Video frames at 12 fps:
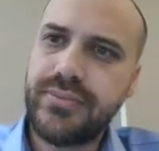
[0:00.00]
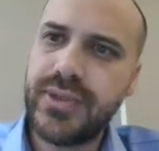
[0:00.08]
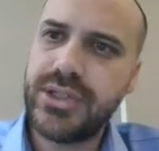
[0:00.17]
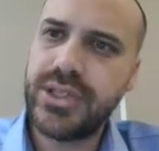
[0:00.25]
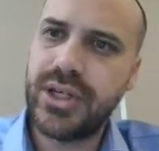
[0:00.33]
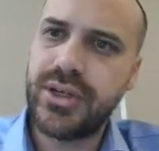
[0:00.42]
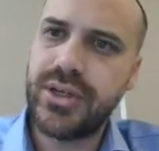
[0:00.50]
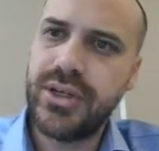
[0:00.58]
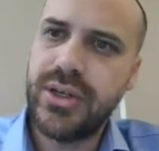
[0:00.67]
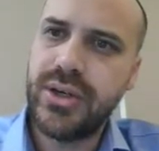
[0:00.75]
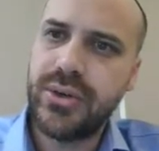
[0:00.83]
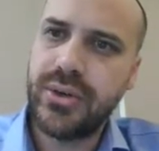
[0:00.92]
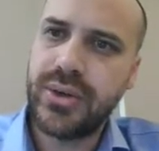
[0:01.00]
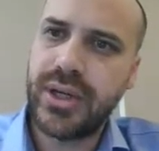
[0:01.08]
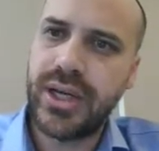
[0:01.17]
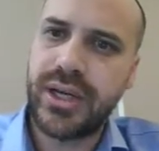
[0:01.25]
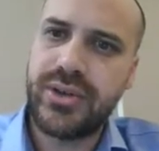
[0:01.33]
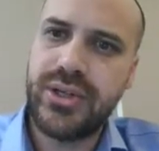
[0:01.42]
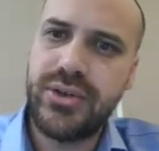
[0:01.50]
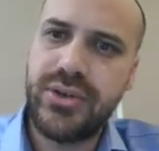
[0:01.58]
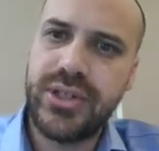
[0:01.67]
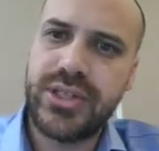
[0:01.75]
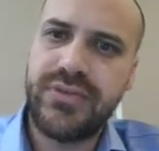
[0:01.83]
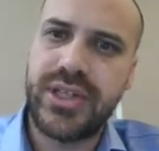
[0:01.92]
So the
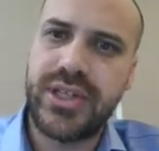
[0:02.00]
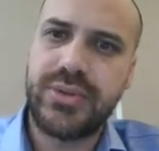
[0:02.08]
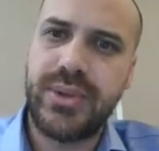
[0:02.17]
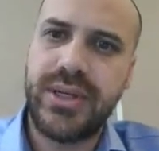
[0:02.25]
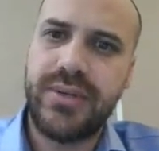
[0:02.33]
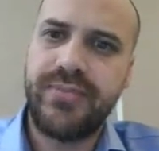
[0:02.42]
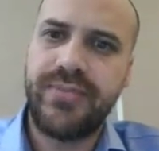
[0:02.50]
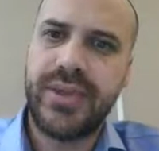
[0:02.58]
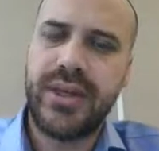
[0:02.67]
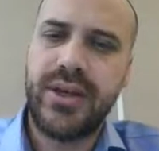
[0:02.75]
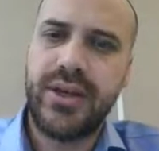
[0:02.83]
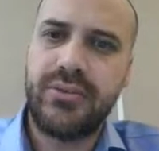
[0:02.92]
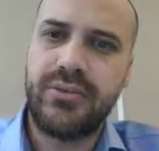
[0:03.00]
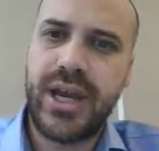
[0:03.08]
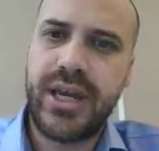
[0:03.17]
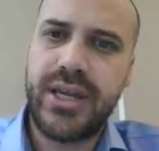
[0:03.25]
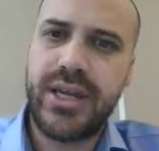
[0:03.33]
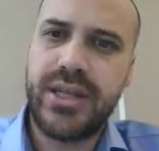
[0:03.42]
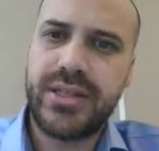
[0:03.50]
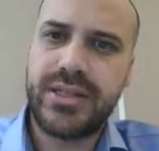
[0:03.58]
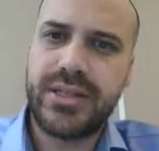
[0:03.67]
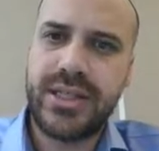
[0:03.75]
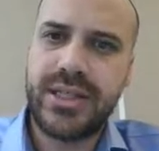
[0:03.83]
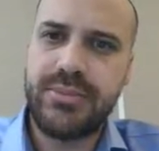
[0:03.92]
units for this one,
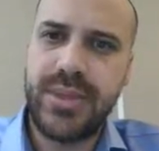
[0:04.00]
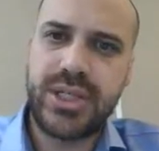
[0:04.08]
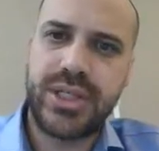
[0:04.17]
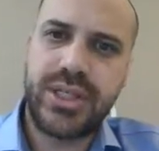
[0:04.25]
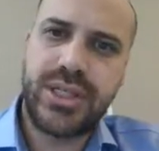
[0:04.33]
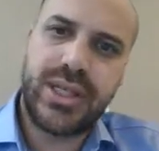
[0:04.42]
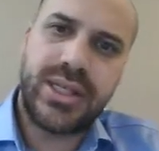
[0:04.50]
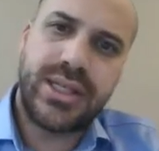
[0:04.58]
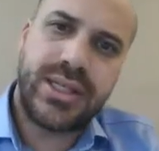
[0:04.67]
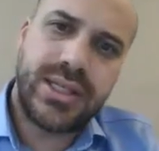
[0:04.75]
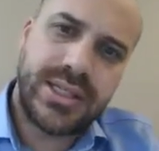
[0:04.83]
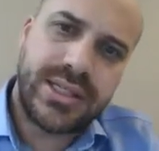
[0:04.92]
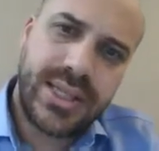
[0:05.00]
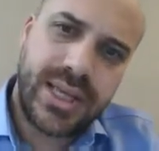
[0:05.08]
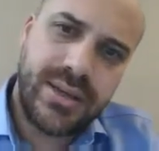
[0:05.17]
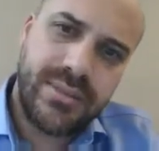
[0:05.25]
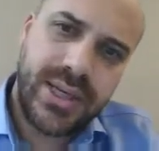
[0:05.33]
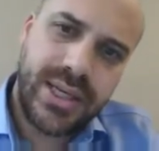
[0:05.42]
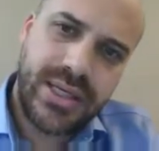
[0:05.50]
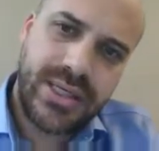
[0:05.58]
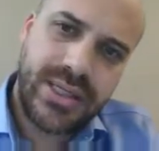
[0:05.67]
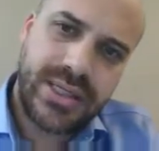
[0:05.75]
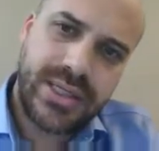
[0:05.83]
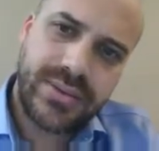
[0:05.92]
radius is measured in
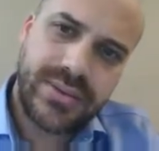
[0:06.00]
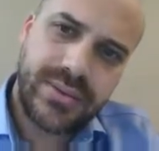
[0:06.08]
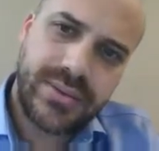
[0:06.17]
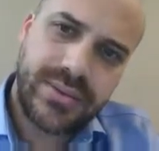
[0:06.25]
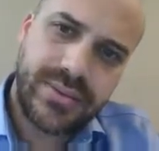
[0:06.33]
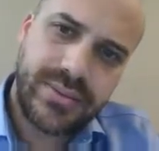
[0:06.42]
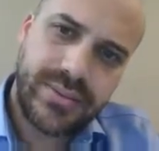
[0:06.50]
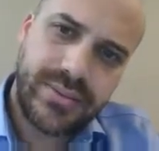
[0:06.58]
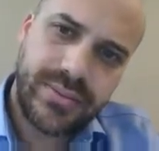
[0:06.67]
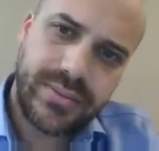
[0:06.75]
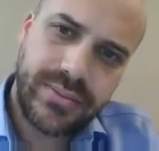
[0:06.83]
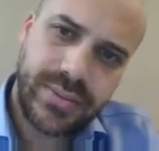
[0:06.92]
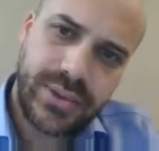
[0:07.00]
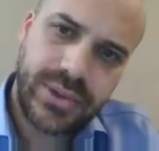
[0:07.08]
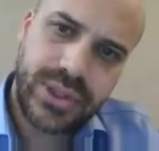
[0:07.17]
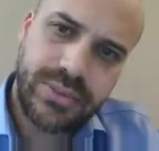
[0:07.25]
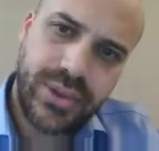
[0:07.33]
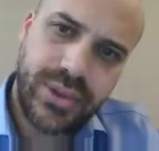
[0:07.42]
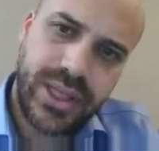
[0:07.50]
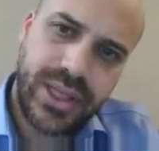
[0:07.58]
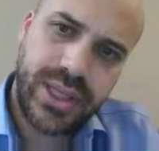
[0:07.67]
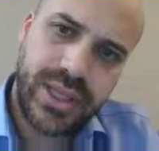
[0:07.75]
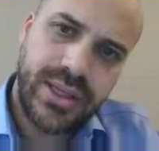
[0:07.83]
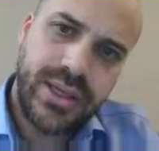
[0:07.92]
centimeters. Just put it
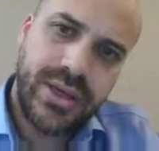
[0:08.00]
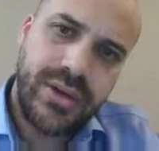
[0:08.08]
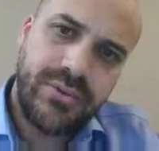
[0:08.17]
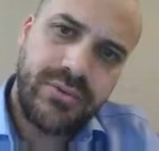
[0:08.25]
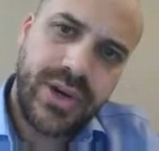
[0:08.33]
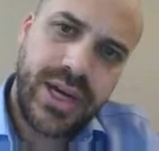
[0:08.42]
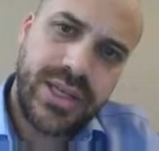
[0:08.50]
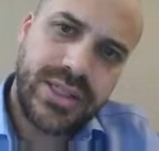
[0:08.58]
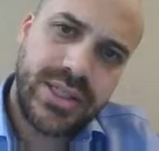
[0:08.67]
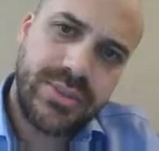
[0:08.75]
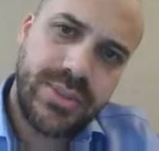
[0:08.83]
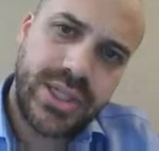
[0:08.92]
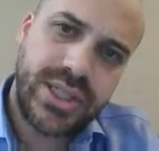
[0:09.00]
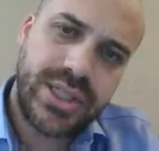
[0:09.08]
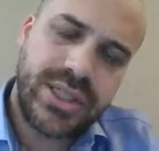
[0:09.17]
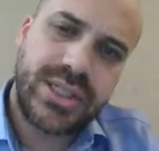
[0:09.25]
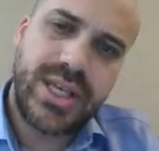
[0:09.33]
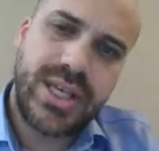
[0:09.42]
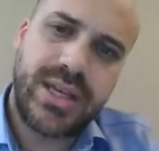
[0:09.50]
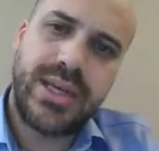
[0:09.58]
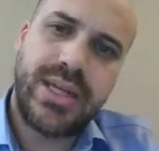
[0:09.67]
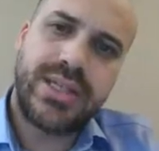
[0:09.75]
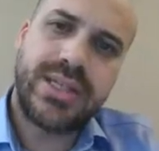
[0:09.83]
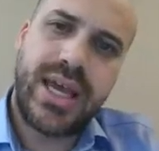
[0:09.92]
here. Radius is measured in
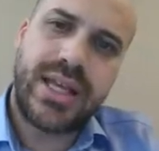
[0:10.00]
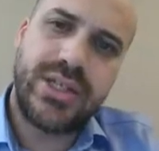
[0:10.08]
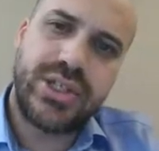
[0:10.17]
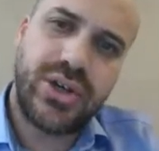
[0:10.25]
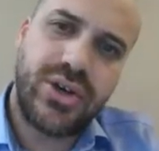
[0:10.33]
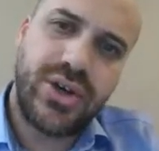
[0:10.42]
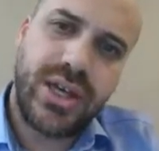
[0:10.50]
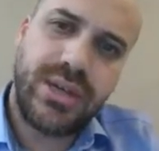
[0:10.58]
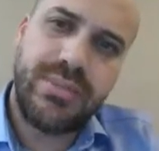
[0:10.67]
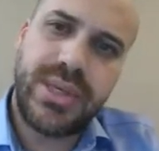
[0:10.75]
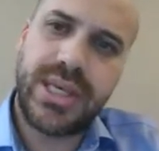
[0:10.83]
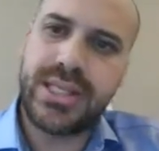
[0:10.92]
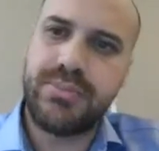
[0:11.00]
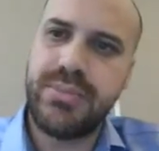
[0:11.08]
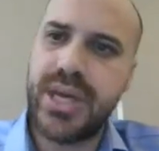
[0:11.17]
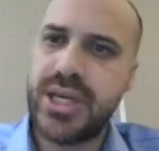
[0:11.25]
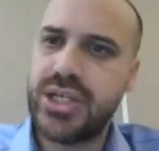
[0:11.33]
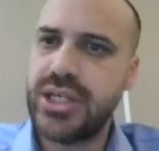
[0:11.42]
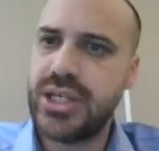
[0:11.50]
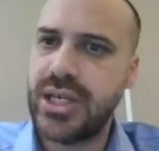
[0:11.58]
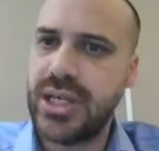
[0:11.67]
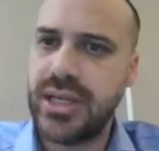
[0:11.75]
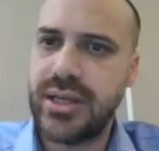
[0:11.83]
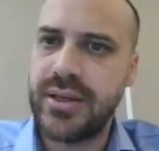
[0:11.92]
centimeters and time is measured
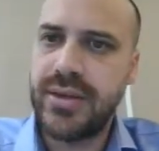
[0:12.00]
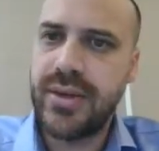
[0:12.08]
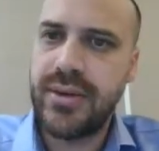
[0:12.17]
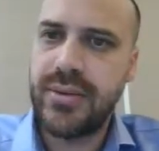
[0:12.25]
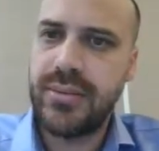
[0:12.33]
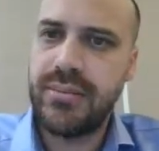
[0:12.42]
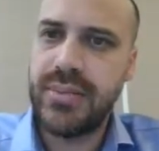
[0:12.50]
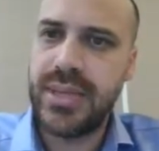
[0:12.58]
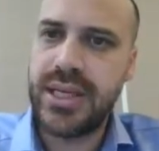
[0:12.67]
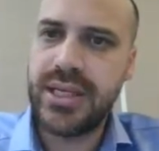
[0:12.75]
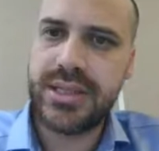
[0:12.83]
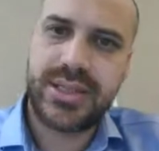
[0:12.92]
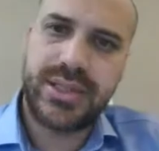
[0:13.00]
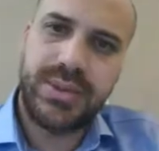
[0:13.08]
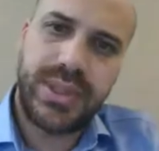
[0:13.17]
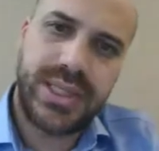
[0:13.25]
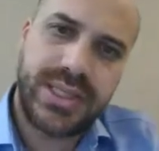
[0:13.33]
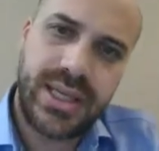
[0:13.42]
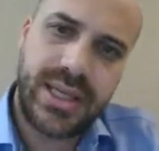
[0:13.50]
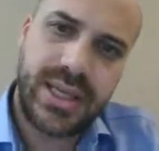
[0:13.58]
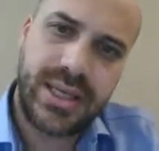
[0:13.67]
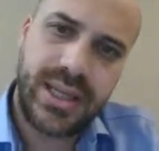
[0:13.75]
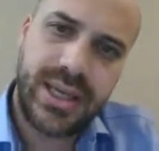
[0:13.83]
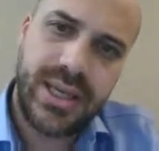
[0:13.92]
in minutes. You can see
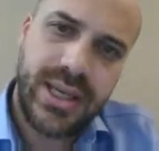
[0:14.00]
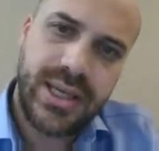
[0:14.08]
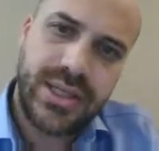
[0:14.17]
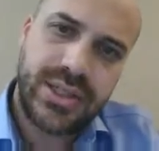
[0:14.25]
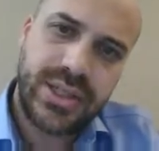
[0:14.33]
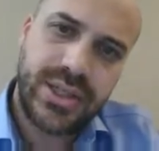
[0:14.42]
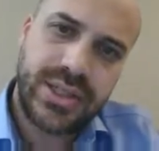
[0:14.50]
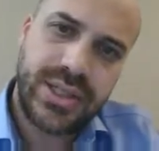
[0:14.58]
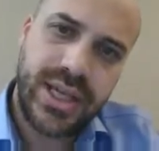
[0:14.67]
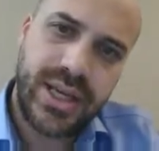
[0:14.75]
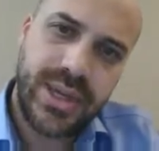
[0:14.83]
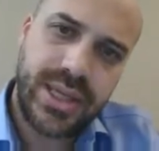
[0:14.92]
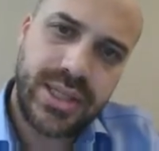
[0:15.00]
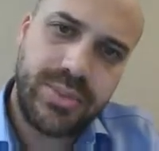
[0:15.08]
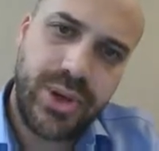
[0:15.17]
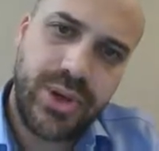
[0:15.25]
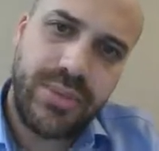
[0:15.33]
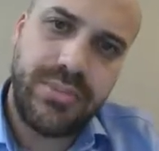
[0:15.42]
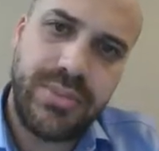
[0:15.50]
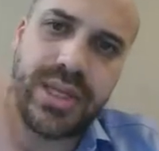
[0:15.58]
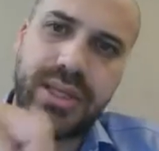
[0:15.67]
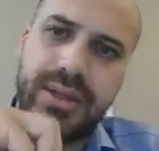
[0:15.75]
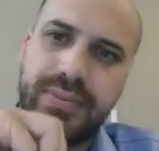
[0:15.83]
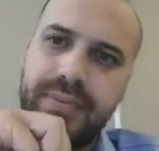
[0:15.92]
that there. So centimeters per minute.